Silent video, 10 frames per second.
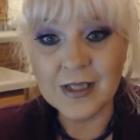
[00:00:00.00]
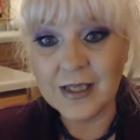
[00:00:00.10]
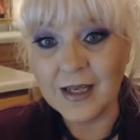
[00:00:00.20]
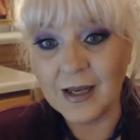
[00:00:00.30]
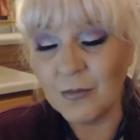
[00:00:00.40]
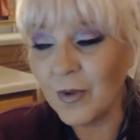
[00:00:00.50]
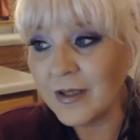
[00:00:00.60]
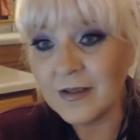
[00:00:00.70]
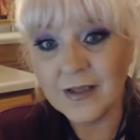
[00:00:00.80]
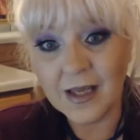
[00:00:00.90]
and I
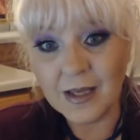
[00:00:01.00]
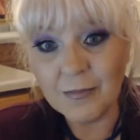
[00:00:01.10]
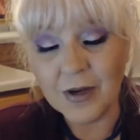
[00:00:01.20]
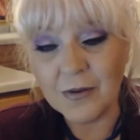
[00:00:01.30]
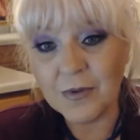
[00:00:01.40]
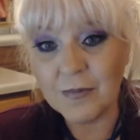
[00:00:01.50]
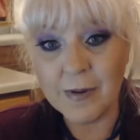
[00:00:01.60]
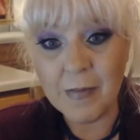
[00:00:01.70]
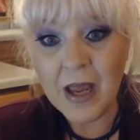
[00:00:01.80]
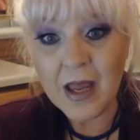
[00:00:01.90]
went to Kmart with my
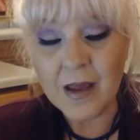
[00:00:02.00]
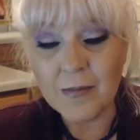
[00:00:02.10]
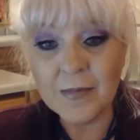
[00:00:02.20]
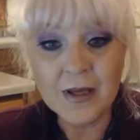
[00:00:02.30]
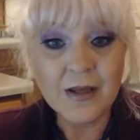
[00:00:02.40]
mom.